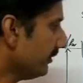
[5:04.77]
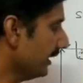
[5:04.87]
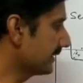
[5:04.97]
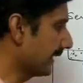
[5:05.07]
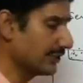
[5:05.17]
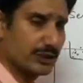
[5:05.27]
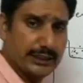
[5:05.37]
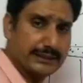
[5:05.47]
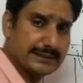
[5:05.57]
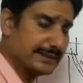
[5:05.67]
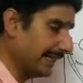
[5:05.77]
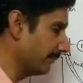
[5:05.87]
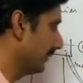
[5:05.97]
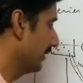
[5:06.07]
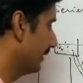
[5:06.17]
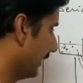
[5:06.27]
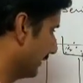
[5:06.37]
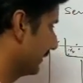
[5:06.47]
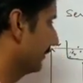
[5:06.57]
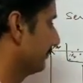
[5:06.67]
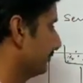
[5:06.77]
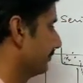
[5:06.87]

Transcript: essentially the same. Like,